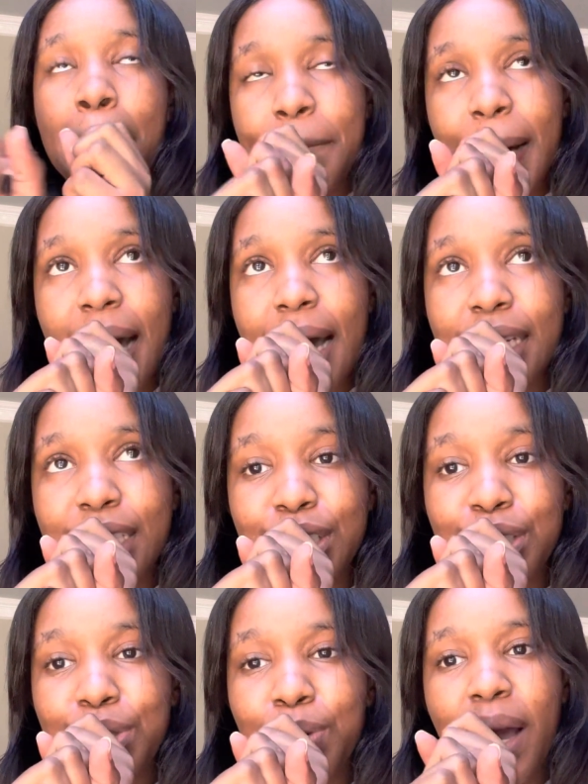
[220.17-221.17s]

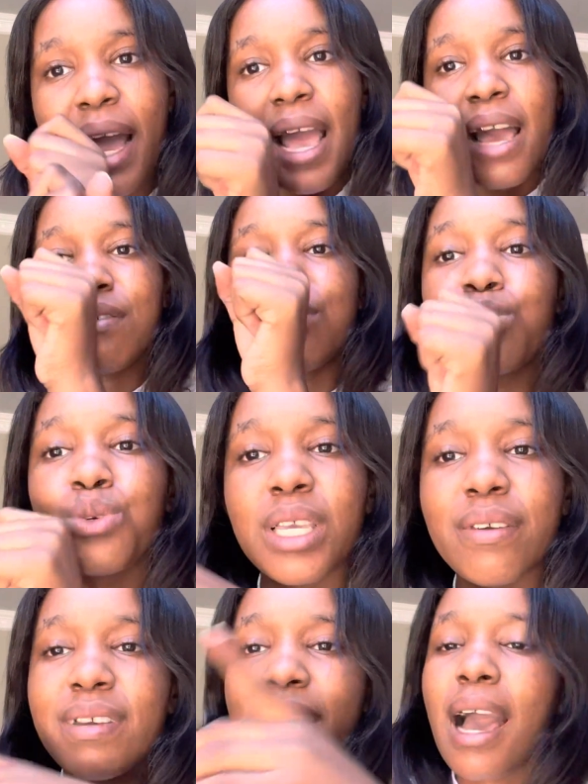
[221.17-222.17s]
But do I have to
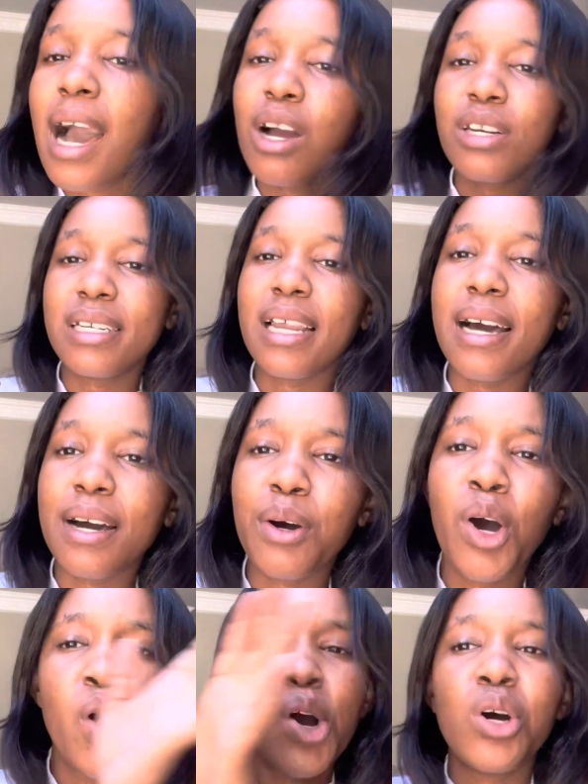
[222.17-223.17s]
give it out
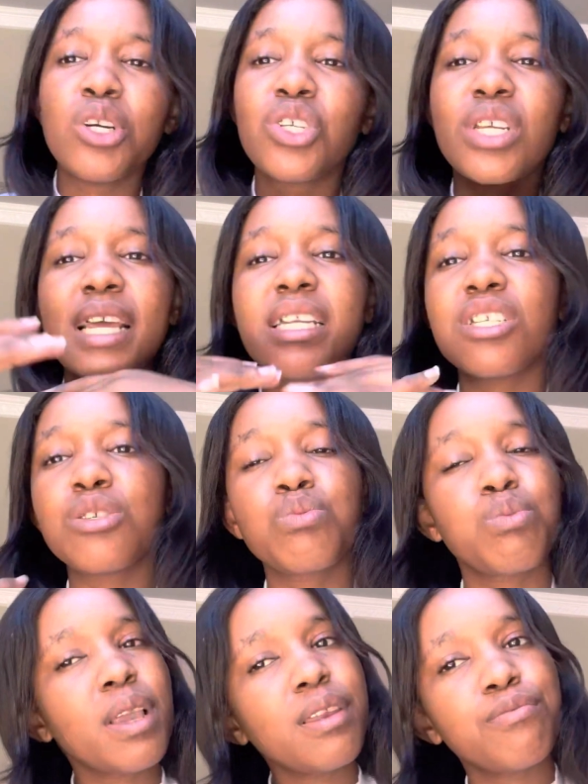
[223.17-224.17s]
now, or should I just
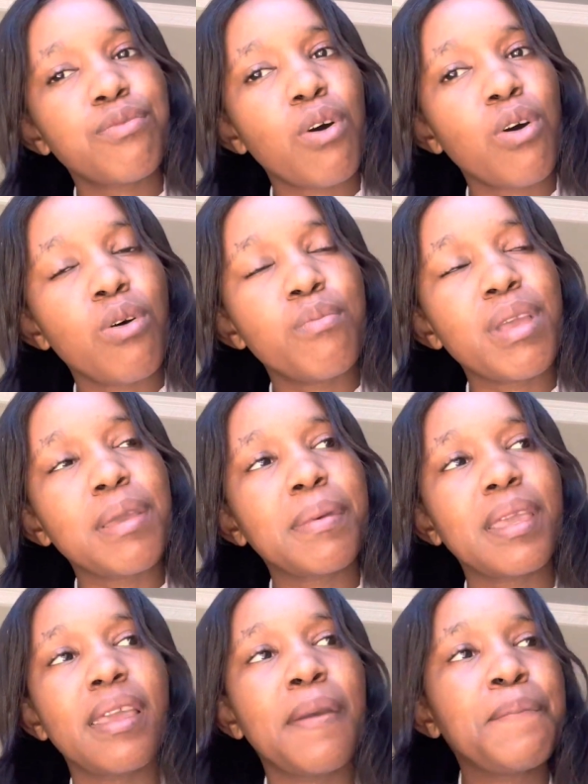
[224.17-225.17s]
wait for
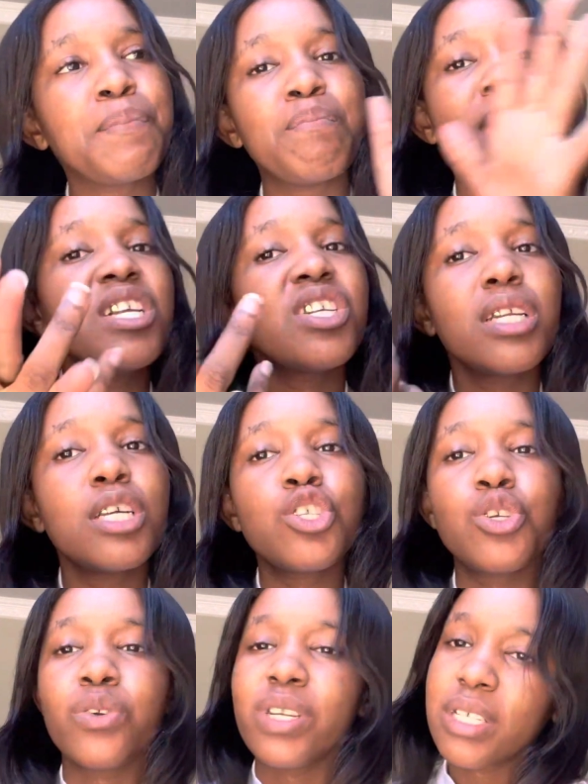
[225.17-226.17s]
maybe my channel
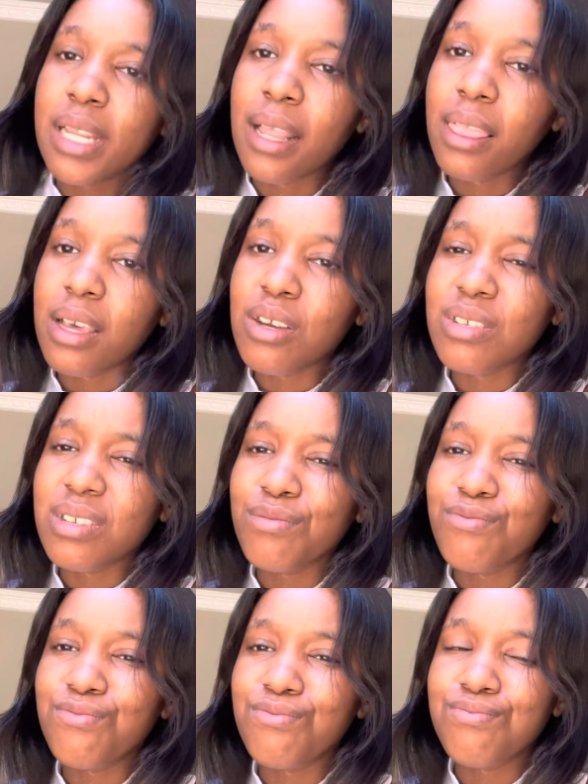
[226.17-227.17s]
to reach
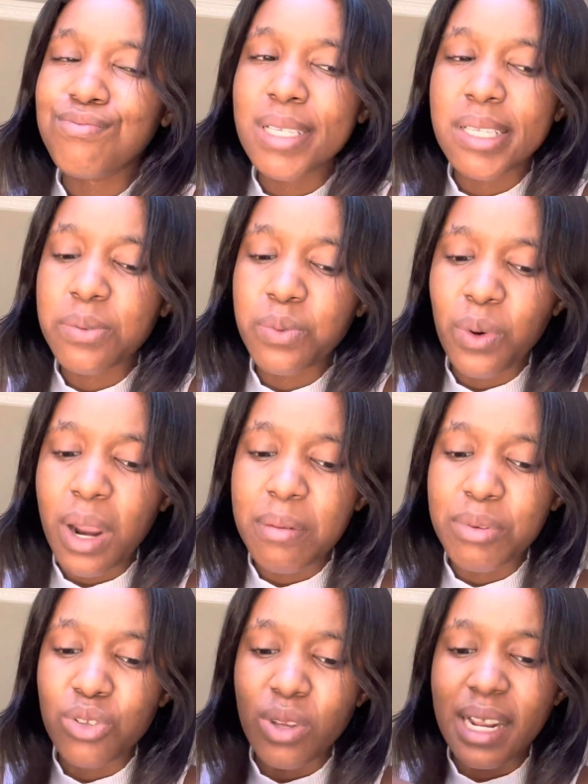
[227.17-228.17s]
10,000
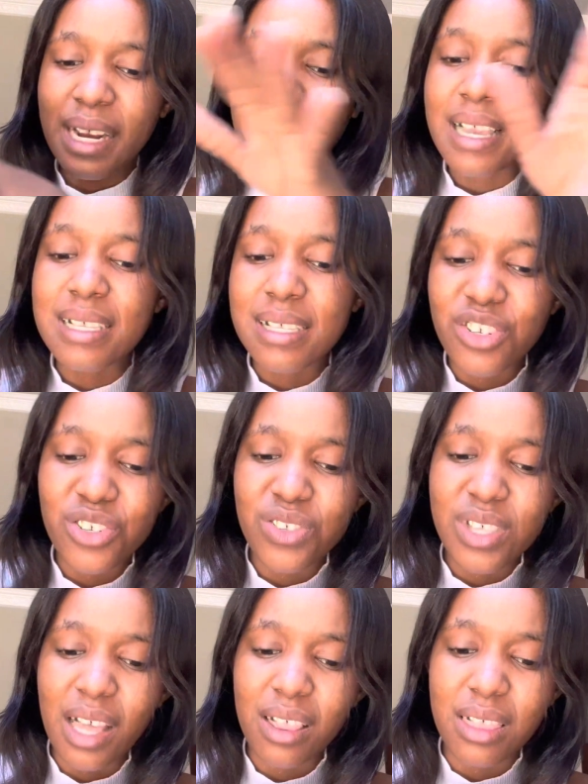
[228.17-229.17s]
subscribers so that I can
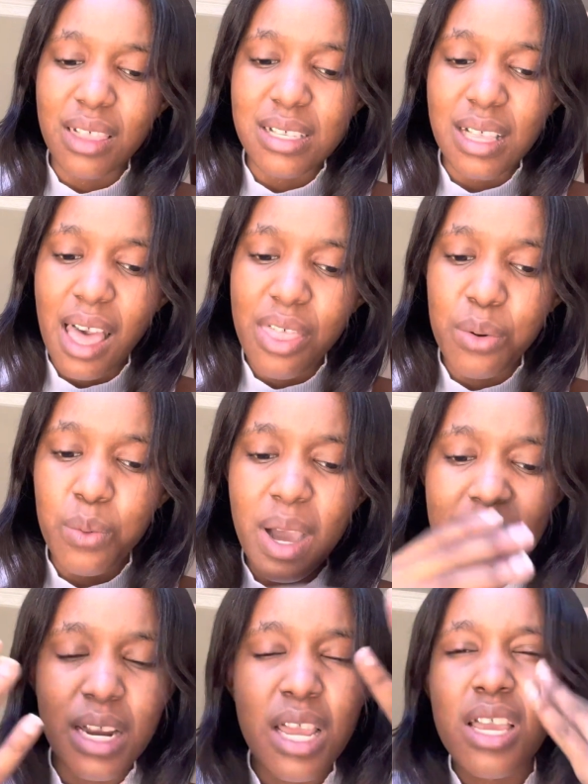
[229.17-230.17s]
start this other
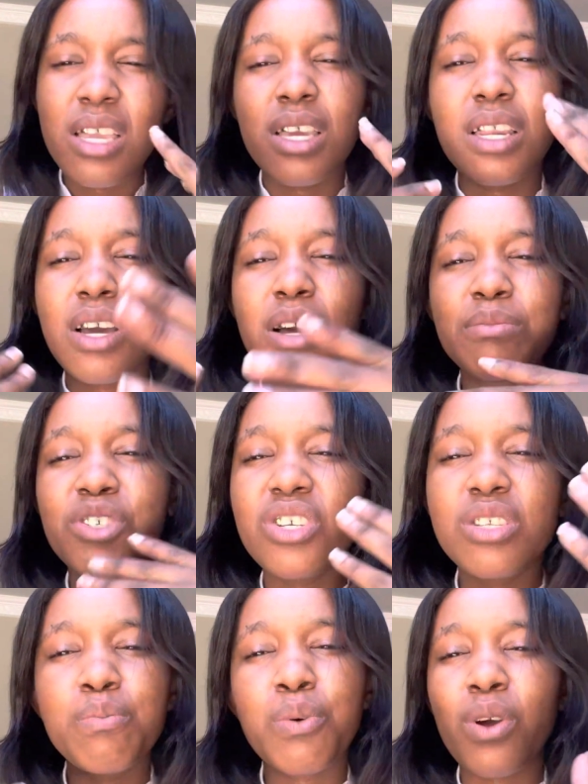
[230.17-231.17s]
one? You know, I'm
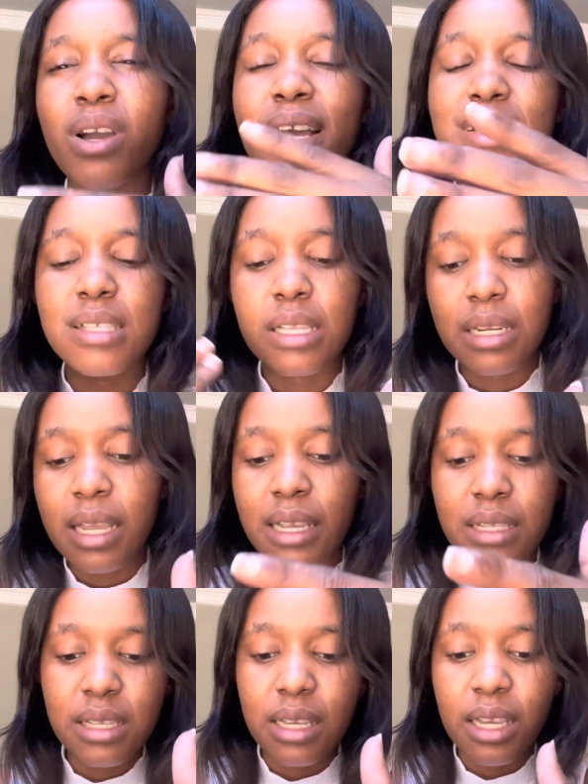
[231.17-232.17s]
just
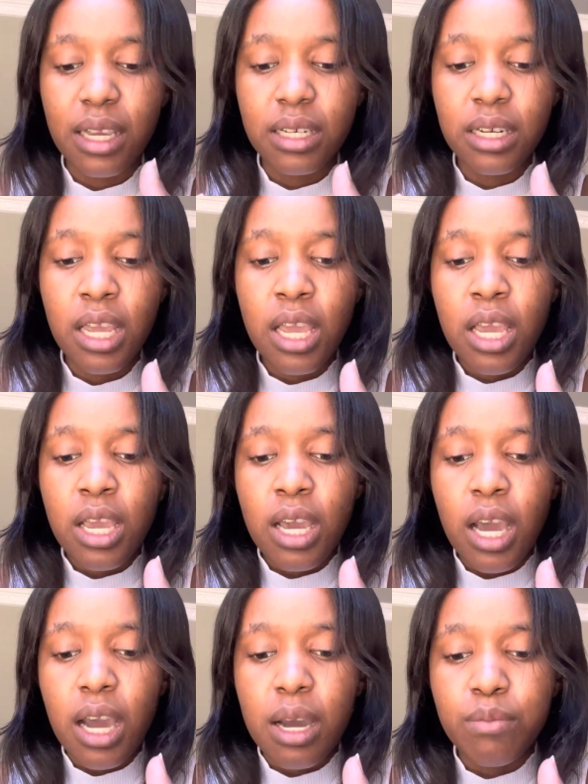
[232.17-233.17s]
procrastinating and
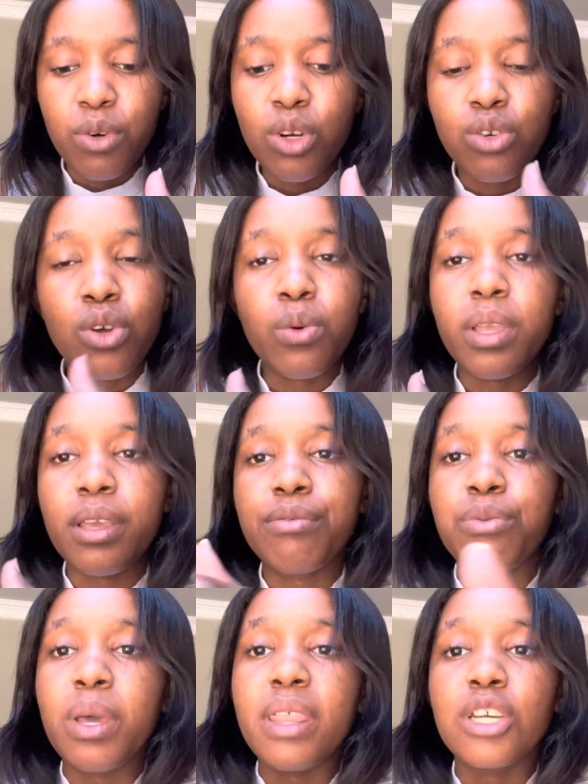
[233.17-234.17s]
not knowing
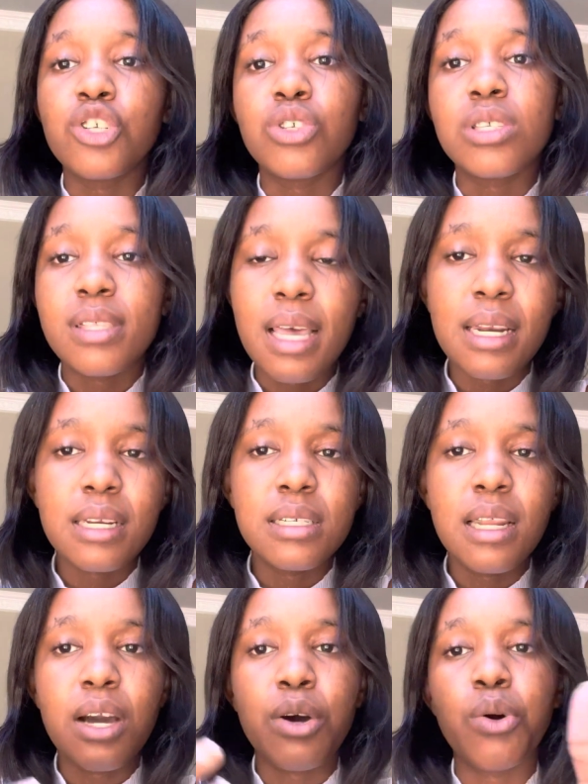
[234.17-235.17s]
if whether I should start it
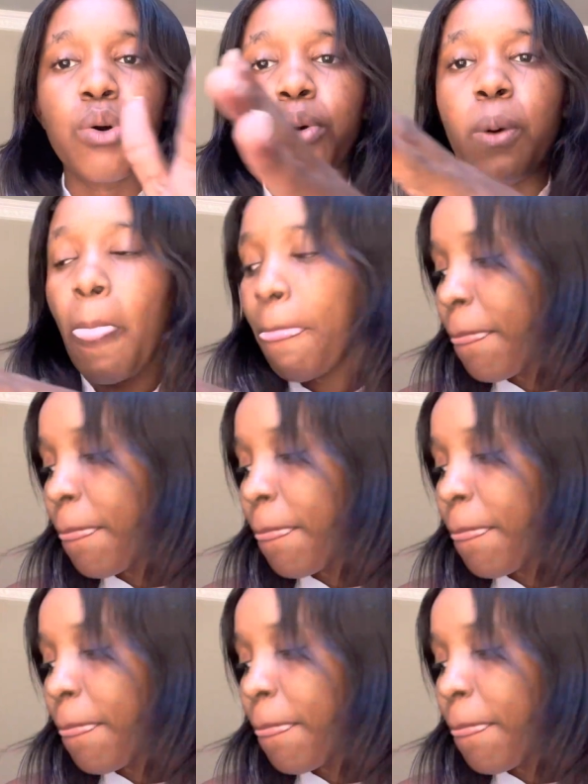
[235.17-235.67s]
now or